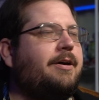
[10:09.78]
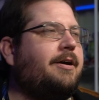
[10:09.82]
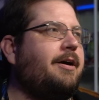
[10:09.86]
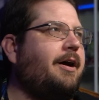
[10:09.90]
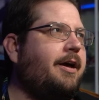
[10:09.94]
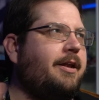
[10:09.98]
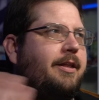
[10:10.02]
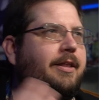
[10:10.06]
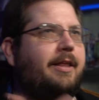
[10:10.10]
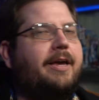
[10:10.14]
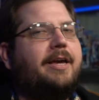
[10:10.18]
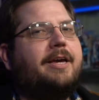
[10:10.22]

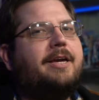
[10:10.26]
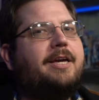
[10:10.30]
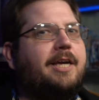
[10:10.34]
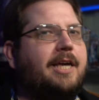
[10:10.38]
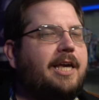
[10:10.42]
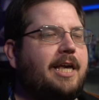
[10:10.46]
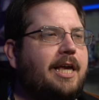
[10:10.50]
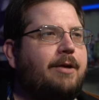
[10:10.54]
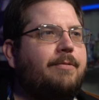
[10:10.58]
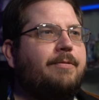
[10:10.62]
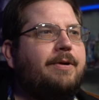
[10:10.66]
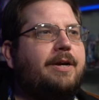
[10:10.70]
unlike
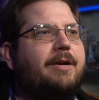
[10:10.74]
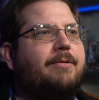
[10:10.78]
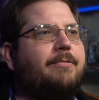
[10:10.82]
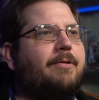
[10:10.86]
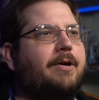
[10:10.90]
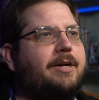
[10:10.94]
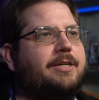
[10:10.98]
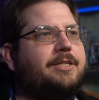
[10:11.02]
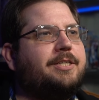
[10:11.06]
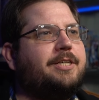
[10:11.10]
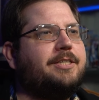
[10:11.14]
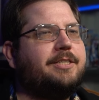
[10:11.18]
Kiwi,
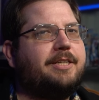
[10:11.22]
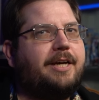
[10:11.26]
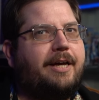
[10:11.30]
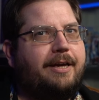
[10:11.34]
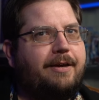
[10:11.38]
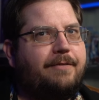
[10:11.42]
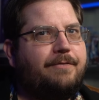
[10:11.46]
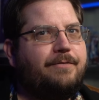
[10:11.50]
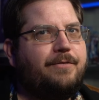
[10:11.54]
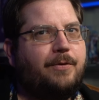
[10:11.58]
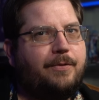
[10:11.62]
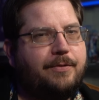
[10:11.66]
where it's just
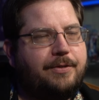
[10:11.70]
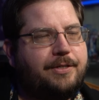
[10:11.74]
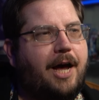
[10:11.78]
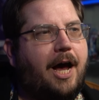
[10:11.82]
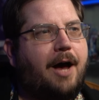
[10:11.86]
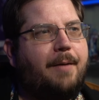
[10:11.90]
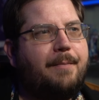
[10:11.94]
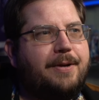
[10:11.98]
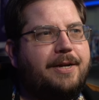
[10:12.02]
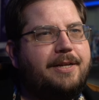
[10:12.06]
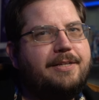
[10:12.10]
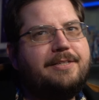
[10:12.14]
like full
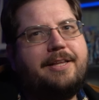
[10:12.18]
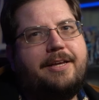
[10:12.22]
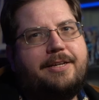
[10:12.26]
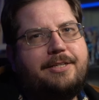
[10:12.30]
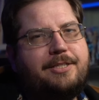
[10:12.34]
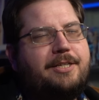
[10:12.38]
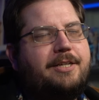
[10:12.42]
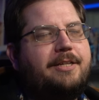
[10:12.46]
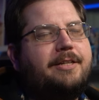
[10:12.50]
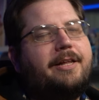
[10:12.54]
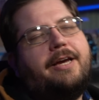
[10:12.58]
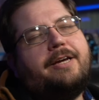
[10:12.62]
dominance that
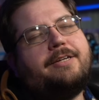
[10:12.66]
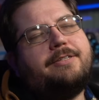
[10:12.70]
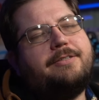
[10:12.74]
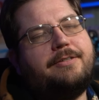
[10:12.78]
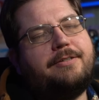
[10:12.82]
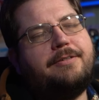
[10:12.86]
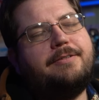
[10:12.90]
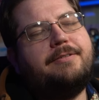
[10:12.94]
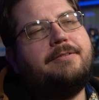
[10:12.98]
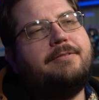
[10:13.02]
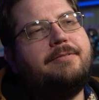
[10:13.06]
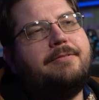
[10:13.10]
she likes
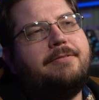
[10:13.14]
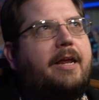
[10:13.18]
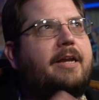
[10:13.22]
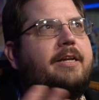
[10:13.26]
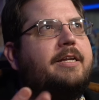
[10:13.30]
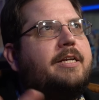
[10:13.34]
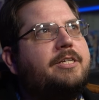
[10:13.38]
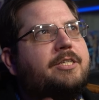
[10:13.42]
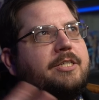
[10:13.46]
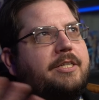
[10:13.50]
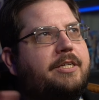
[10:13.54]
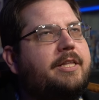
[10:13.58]
her. And
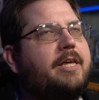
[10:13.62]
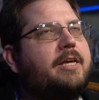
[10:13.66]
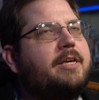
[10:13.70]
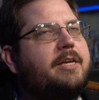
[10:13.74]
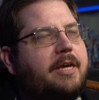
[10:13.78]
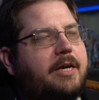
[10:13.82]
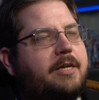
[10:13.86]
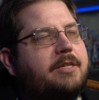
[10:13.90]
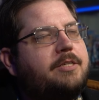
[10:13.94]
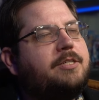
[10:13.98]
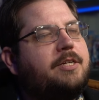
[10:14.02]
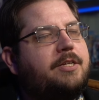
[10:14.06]
additionally that,
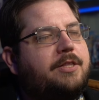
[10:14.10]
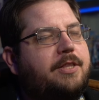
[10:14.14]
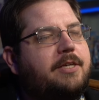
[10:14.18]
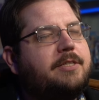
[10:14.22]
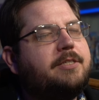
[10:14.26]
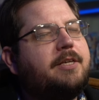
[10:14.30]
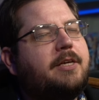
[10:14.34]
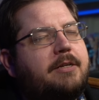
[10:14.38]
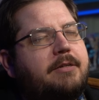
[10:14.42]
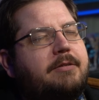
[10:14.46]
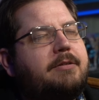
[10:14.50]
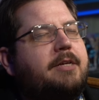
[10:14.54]
yes, she
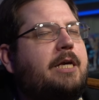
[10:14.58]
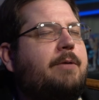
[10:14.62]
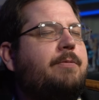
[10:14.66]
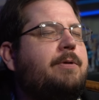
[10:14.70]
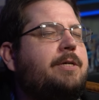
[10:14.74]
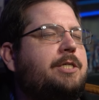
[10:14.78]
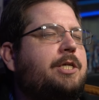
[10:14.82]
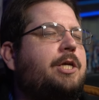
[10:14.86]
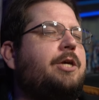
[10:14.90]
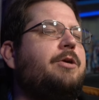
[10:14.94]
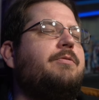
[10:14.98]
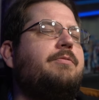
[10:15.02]
thinks that
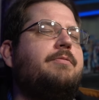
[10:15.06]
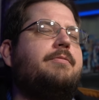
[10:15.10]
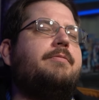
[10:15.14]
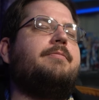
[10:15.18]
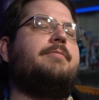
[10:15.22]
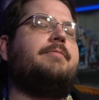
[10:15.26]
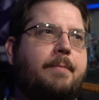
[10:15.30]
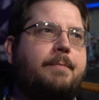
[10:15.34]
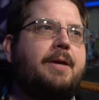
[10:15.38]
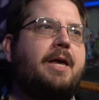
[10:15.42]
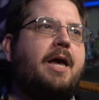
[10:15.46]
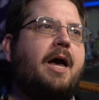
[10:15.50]
Kiwi's cute.
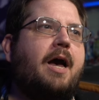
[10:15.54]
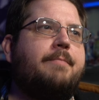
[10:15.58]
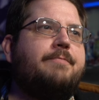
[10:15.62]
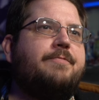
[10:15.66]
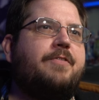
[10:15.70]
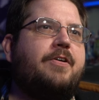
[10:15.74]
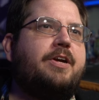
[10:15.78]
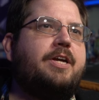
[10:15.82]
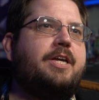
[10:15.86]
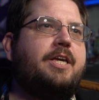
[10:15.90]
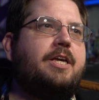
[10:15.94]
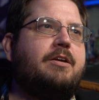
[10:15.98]
But yeah, I'm
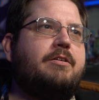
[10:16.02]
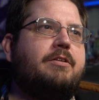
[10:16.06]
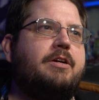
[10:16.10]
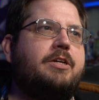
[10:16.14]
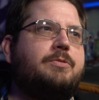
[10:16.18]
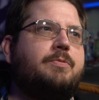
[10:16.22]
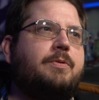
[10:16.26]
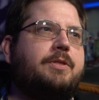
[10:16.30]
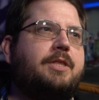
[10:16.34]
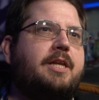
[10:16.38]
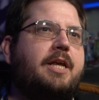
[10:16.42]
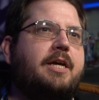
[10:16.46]
very
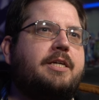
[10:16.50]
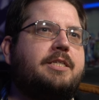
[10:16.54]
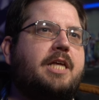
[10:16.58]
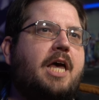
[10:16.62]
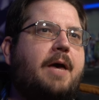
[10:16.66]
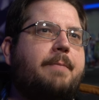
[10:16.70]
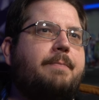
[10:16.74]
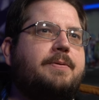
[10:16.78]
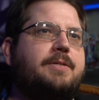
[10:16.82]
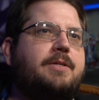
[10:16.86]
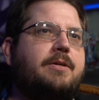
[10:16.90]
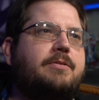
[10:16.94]
curious what the next
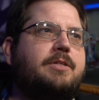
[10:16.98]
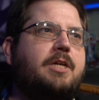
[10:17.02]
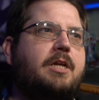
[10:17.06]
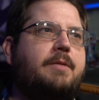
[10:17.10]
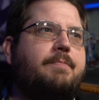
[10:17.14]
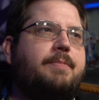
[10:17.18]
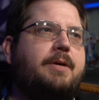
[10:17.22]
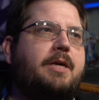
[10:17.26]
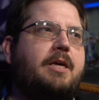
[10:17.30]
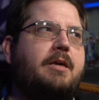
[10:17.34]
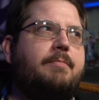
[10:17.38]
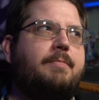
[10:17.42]
episode is going
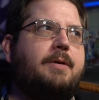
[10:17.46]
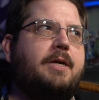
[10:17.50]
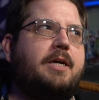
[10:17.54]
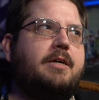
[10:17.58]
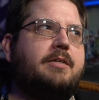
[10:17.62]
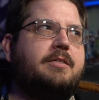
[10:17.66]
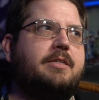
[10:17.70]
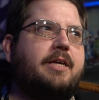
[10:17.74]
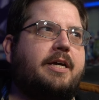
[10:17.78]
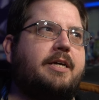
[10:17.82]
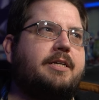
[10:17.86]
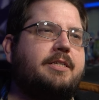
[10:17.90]
to be,
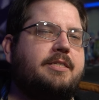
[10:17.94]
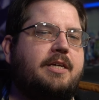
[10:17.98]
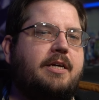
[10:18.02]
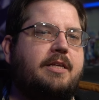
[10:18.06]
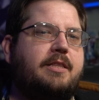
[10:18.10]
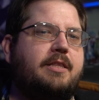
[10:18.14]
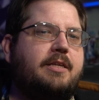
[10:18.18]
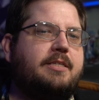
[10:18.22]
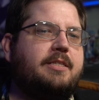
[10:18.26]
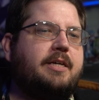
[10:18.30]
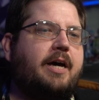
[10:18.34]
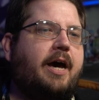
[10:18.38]
because like I
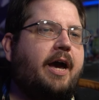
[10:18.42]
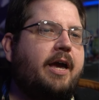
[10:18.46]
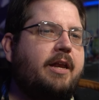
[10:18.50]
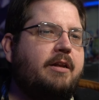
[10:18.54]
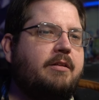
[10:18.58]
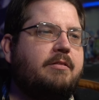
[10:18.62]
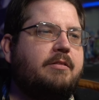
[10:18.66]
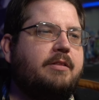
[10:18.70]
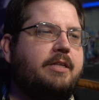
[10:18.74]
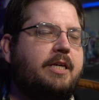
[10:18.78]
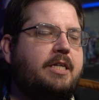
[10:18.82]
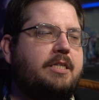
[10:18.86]
said, the
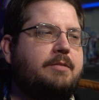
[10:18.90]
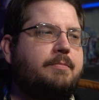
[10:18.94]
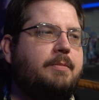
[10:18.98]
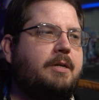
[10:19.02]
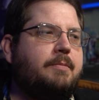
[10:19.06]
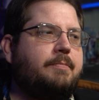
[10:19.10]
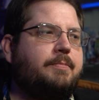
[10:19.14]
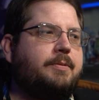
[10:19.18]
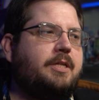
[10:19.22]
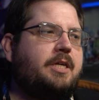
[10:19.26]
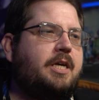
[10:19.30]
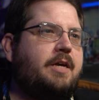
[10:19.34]
title leads me
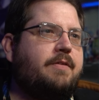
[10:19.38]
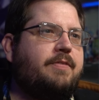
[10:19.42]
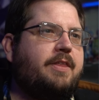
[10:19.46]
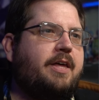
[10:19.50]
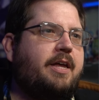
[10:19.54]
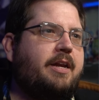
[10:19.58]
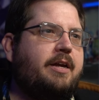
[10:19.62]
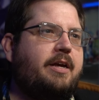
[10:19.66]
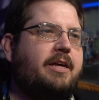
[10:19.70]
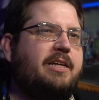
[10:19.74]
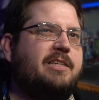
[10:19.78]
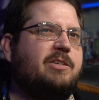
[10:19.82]
to believe
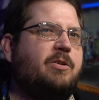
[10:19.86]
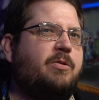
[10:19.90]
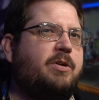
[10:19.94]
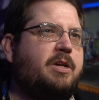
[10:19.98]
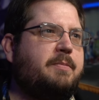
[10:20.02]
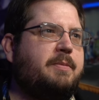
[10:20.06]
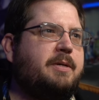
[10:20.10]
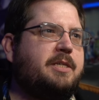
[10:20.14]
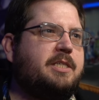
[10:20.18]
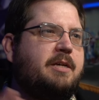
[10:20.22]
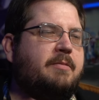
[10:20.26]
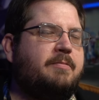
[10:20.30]
that it is going
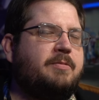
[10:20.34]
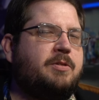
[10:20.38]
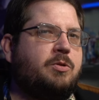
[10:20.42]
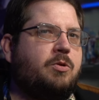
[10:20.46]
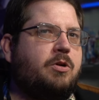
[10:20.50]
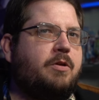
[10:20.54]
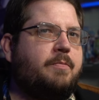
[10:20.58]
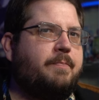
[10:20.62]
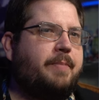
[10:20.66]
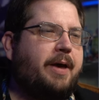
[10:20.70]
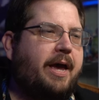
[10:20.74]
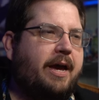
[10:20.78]
to be some
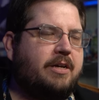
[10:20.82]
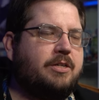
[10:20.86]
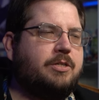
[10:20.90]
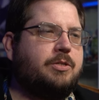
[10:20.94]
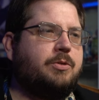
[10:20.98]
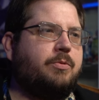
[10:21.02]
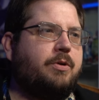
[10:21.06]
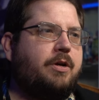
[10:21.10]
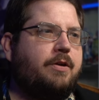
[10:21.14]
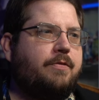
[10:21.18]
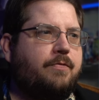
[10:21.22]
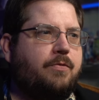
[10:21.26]
sort of
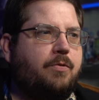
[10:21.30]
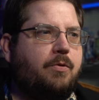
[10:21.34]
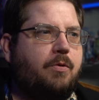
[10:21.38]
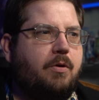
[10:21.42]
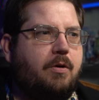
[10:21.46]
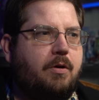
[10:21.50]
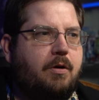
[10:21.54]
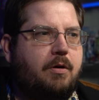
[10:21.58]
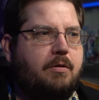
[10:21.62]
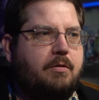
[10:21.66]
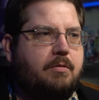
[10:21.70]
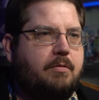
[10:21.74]
backstory
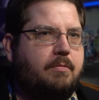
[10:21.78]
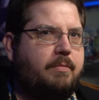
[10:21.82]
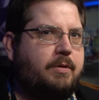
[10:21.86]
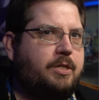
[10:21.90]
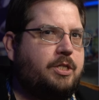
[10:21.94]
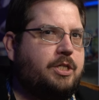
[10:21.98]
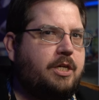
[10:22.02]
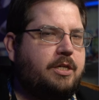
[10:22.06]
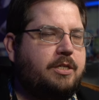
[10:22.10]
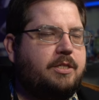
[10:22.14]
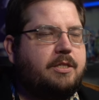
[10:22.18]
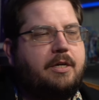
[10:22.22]
for
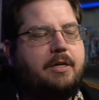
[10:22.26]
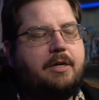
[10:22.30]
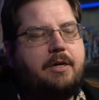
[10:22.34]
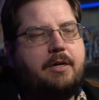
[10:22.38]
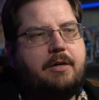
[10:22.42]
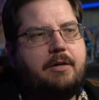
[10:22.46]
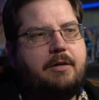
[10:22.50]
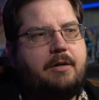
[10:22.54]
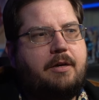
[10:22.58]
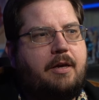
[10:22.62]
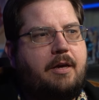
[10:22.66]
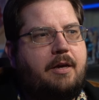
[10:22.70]

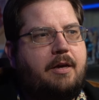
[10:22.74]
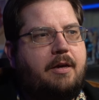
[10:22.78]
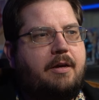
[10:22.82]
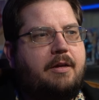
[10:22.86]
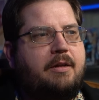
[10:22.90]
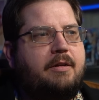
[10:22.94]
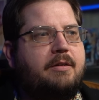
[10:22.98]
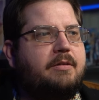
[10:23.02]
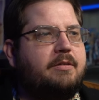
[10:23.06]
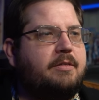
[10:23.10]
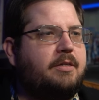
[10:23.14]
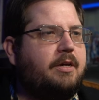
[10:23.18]
Magenta
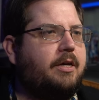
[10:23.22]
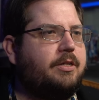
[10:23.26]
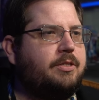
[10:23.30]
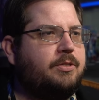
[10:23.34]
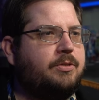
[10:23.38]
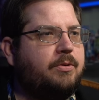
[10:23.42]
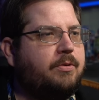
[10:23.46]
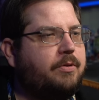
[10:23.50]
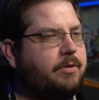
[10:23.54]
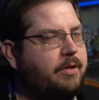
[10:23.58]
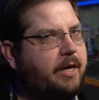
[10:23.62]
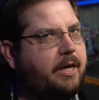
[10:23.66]
and
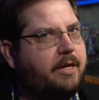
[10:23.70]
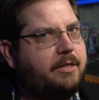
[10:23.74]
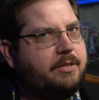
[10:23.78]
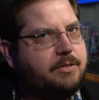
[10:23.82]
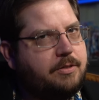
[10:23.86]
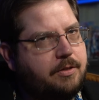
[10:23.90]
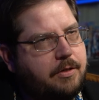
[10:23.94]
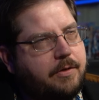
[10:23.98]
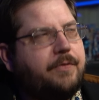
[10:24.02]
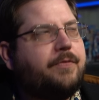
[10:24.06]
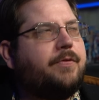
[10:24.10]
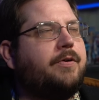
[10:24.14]
Azul and
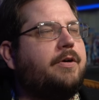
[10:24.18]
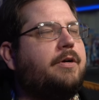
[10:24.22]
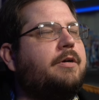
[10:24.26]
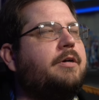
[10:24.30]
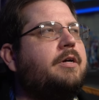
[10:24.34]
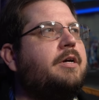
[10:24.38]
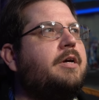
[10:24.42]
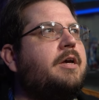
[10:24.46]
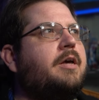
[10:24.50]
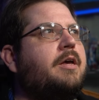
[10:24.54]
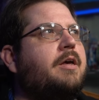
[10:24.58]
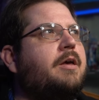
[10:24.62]
Sulfur,
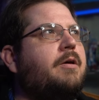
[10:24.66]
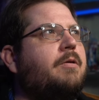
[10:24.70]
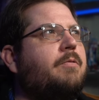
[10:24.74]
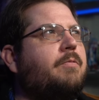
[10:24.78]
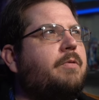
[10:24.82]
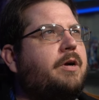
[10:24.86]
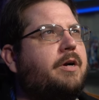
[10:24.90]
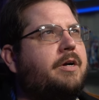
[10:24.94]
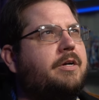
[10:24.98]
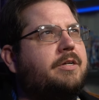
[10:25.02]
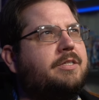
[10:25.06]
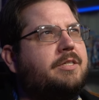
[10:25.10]

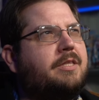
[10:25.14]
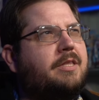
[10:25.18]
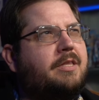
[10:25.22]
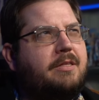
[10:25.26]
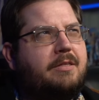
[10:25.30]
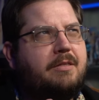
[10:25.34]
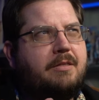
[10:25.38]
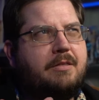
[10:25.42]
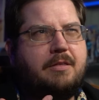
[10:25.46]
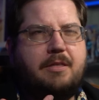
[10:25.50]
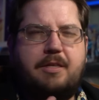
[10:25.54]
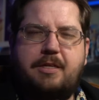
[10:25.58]
whereas
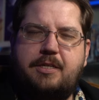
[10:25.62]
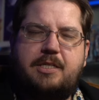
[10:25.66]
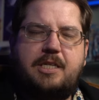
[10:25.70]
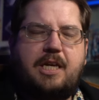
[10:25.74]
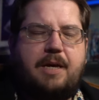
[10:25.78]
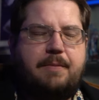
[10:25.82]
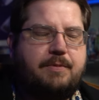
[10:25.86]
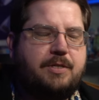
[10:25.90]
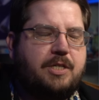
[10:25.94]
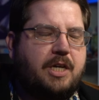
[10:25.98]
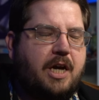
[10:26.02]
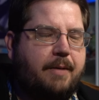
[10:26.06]
the
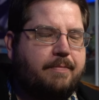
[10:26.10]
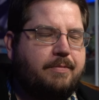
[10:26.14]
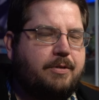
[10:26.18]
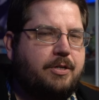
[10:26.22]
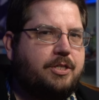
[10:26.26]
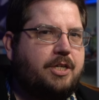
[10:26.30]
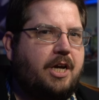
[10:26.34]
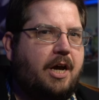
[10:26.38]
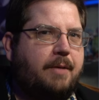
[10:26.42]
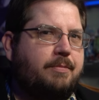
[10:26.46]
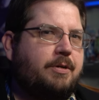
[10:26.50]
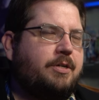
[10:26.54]
skip chapter,
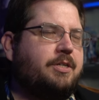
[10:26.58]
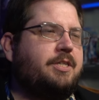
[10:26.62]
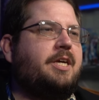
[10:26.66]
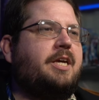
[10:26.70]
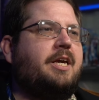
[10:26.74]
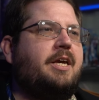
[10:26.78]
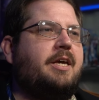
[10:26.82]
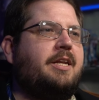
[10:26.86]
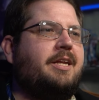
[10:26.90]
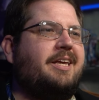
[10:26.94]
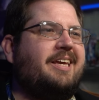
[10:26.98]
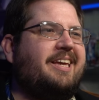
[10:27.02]
chapter
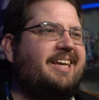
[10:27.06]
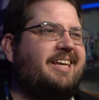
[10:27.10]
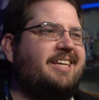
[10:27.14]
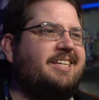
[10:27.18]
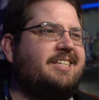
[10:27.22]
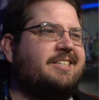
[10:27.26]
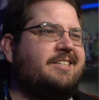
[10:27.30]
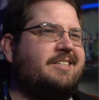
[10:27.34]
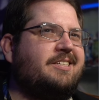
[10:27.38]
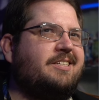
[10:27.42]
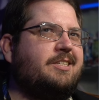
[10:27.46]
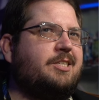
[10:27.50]
ten,
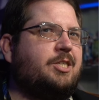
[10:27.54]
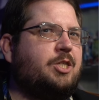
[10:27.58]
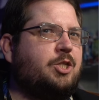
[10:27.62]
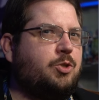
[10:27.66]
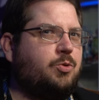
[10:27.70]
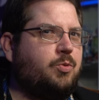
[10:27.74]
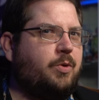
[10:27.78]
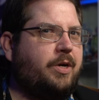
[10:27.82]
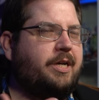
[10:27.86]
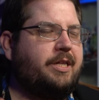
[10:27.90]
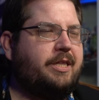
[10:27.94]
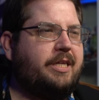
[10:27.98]
is
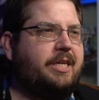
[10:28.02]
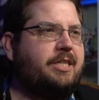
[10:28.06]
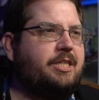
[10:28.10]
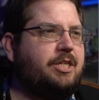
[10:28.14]
strictly